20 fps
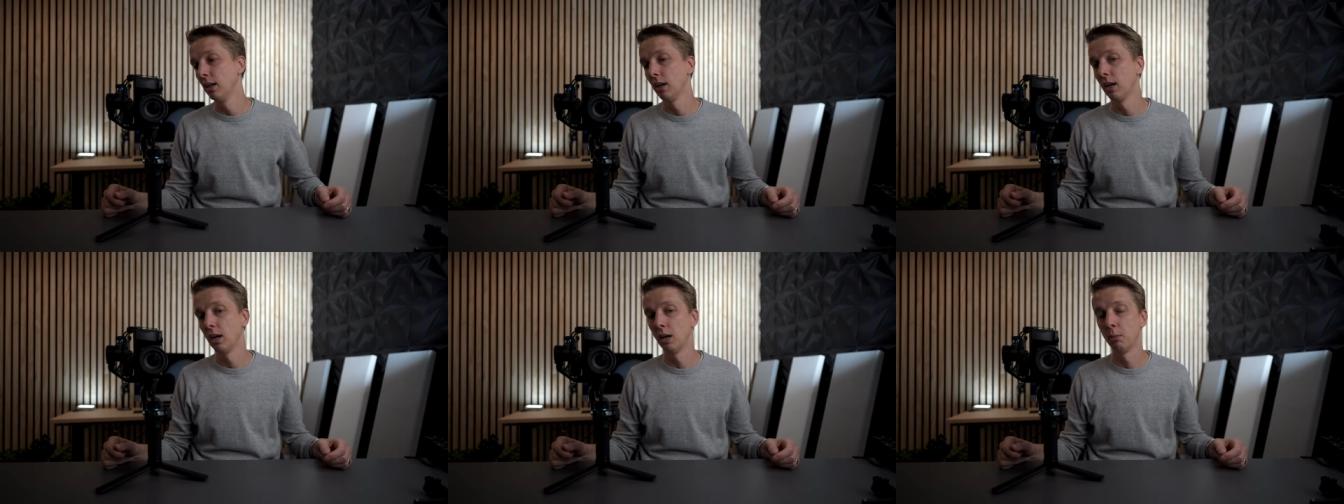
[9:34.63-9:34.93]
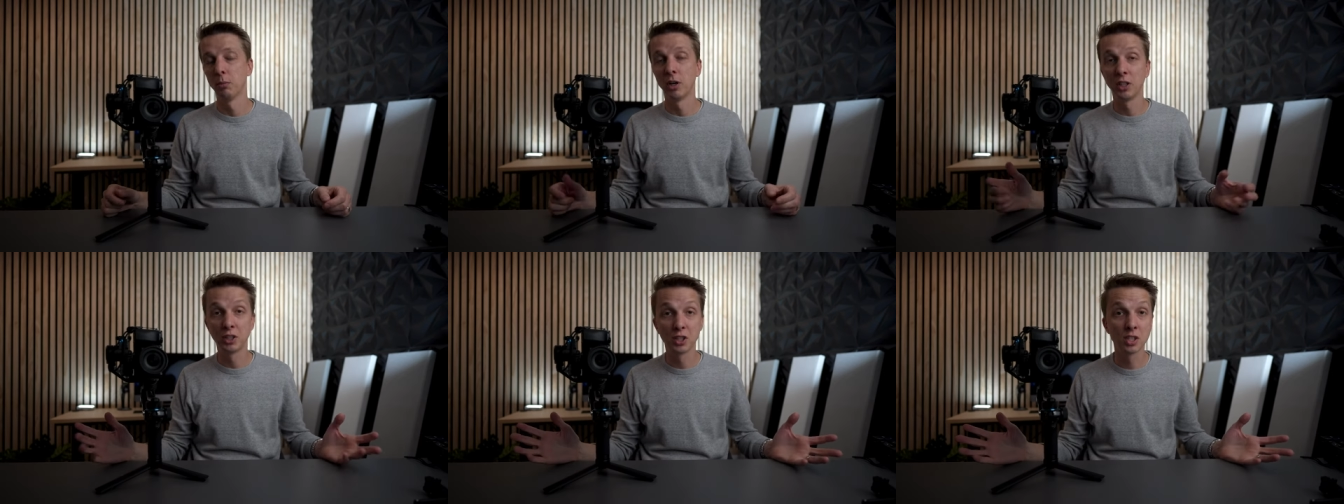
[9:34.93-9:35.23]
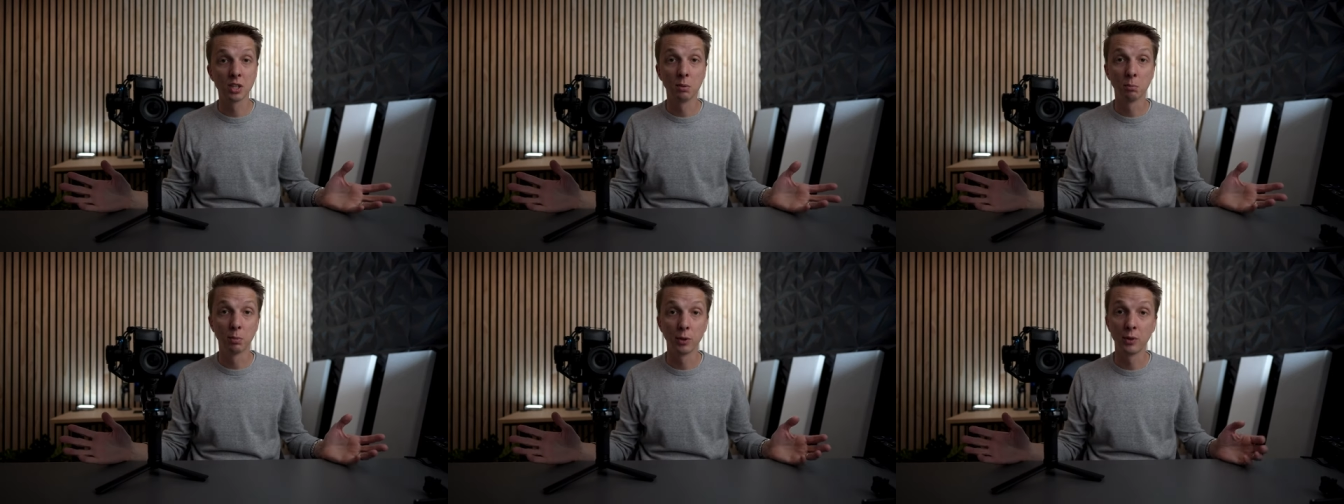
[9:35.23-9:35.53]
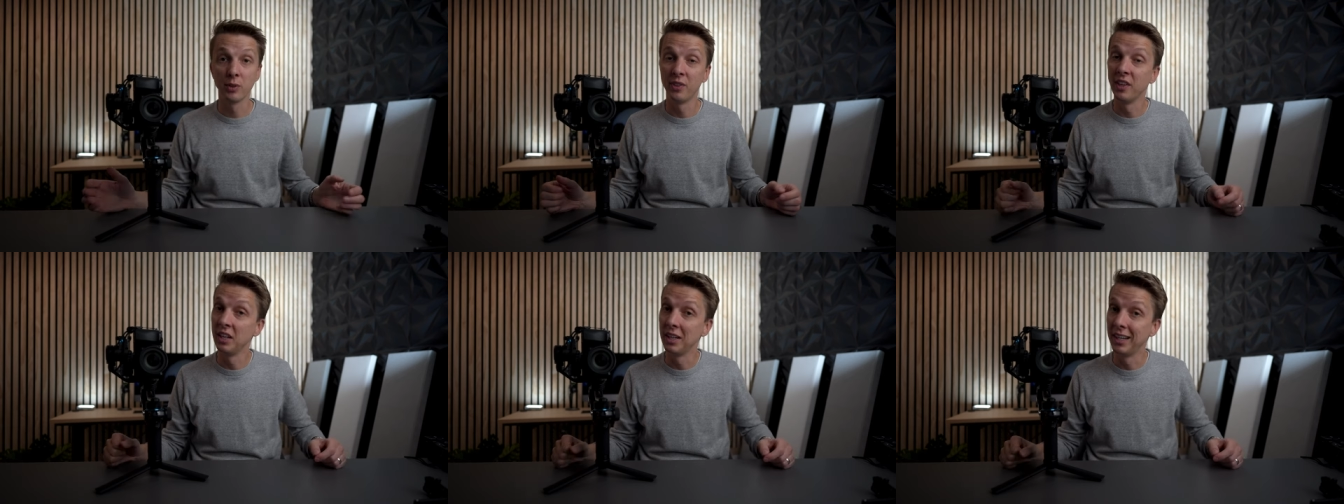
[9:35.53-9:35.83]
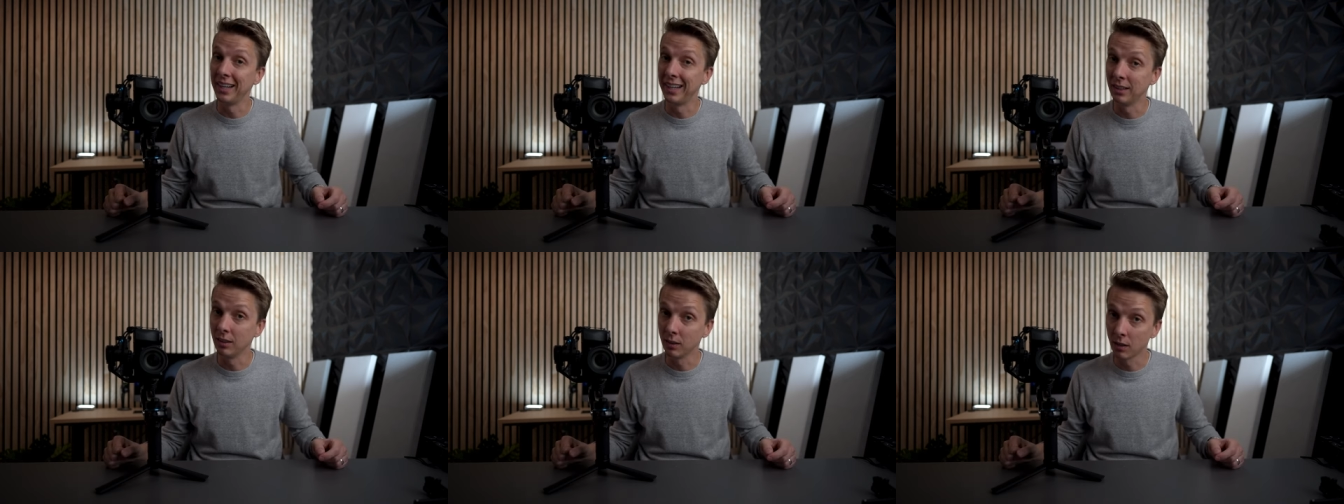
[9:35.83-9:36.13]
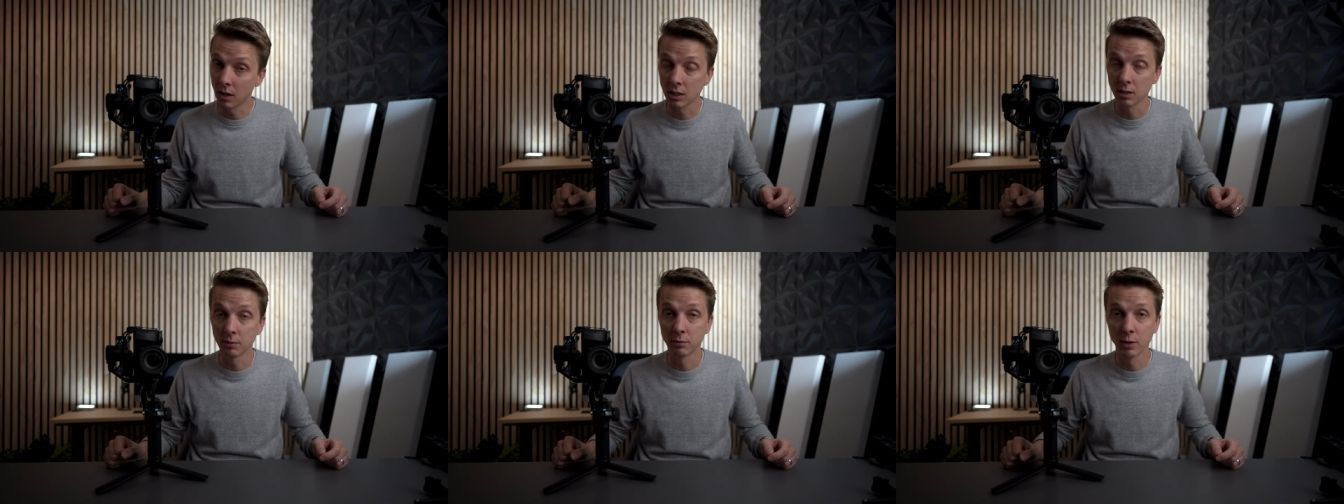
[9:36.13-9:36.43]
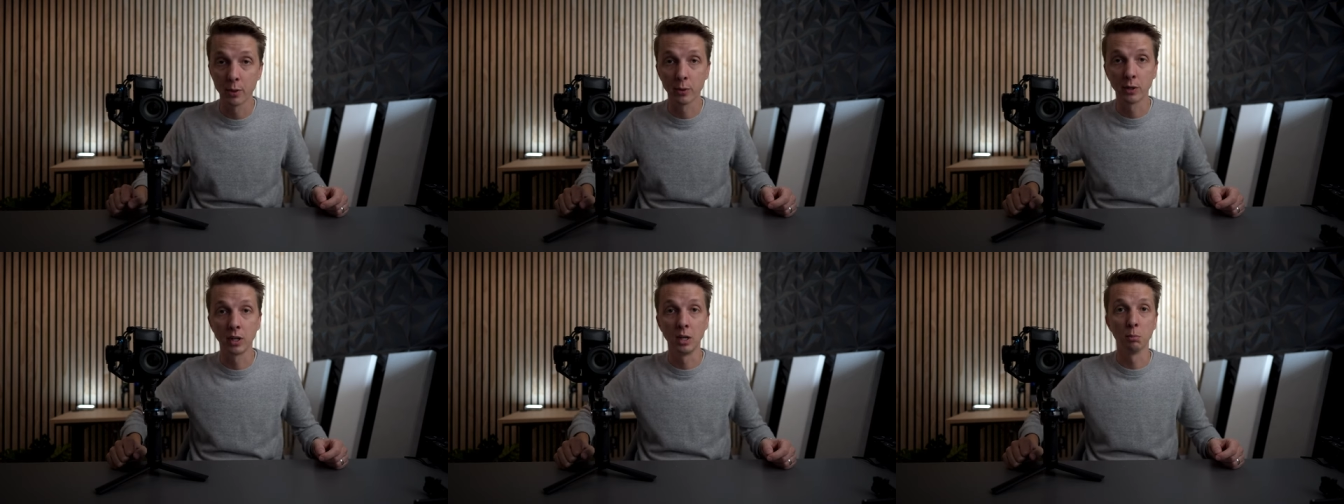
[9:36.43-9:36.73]
Much simpler than a lot of
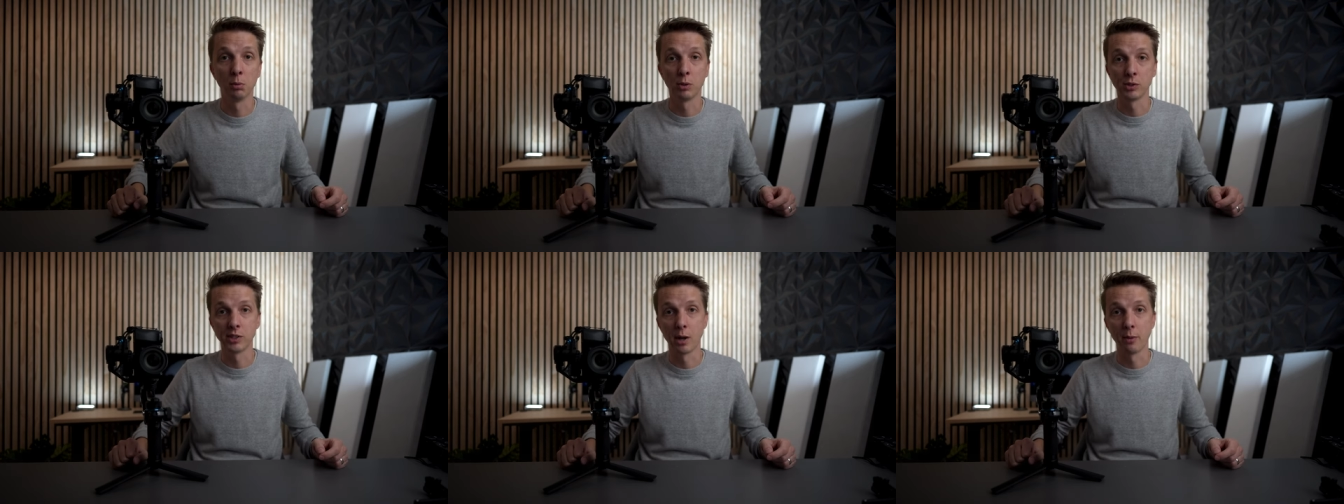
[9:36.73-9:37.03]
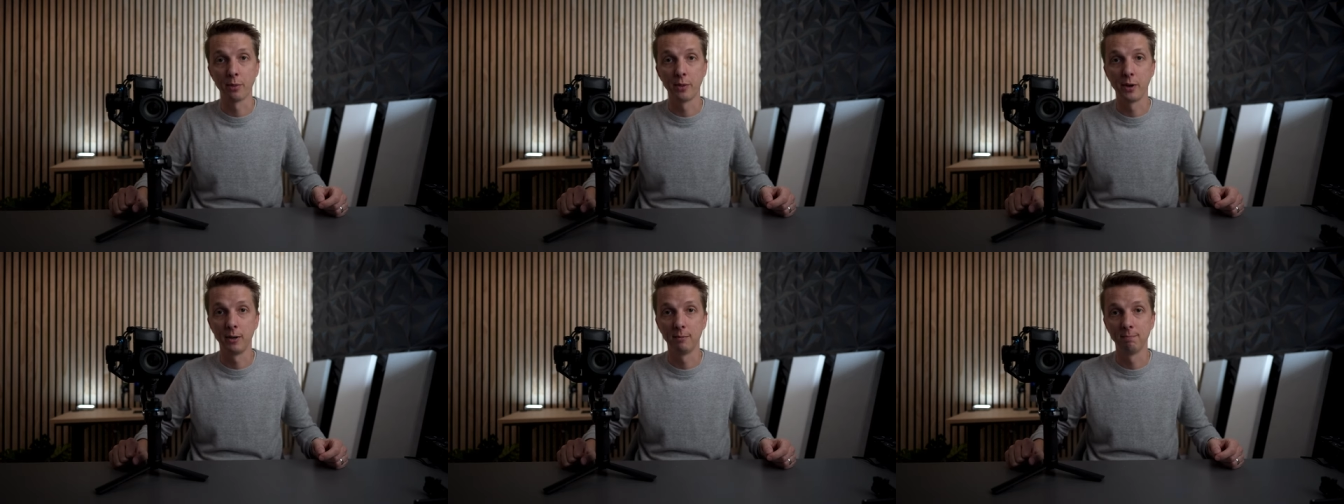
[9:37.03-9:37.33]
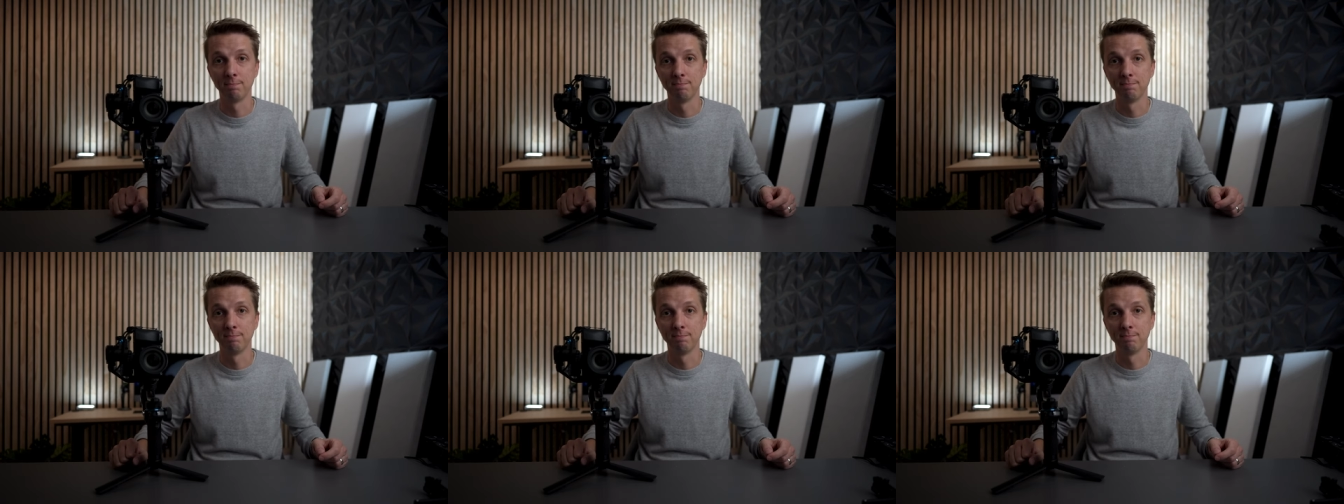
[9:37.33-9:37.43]
other gimbals out there.